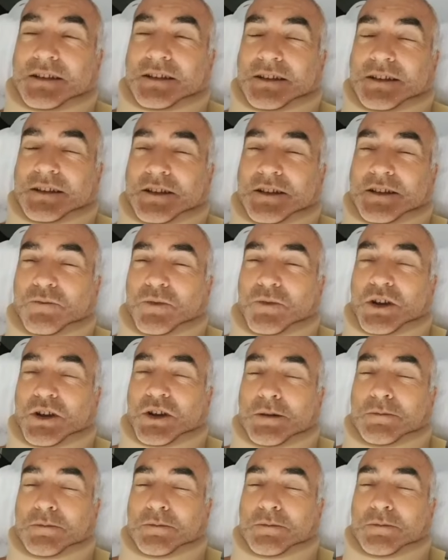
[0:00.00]

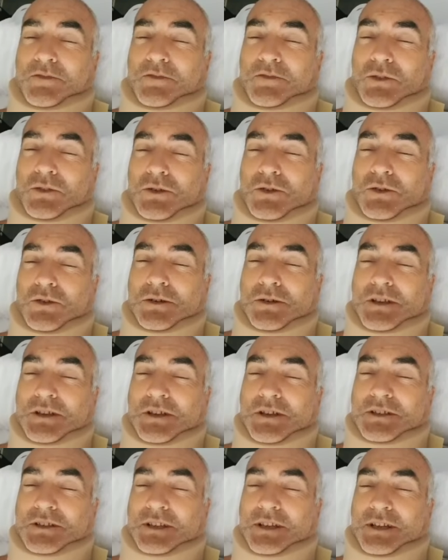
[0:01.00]
Woke up on the floor
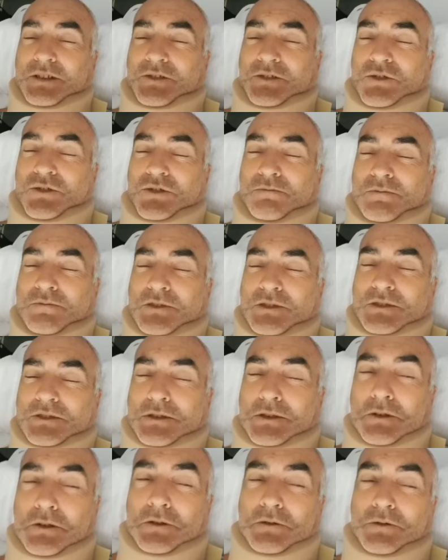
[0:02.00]
in the lounge room,
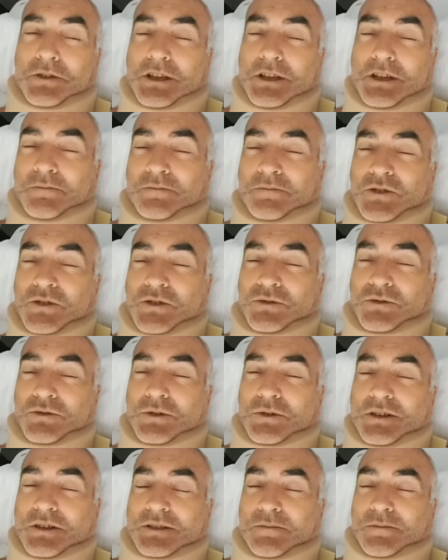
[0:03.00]
so come
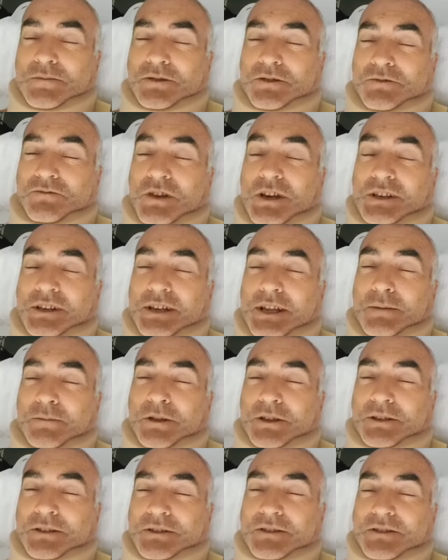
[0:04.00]
to hospital, rang an
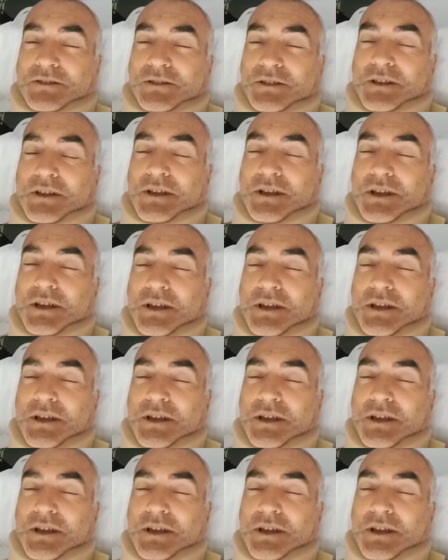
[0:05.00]
ambulance.